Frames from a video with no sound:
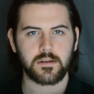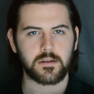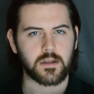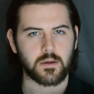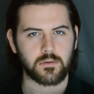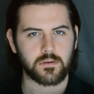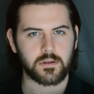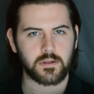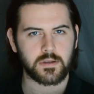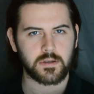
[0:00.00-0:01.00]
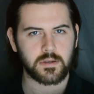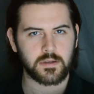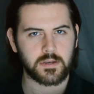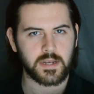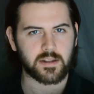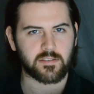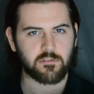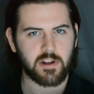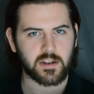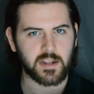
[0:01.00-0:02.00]
Don't. It is a
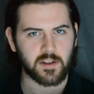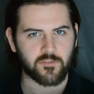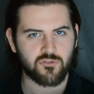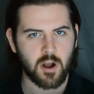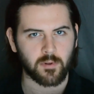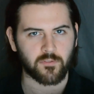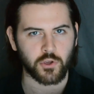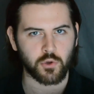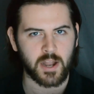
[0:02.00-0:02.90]
great deal of trouble for you,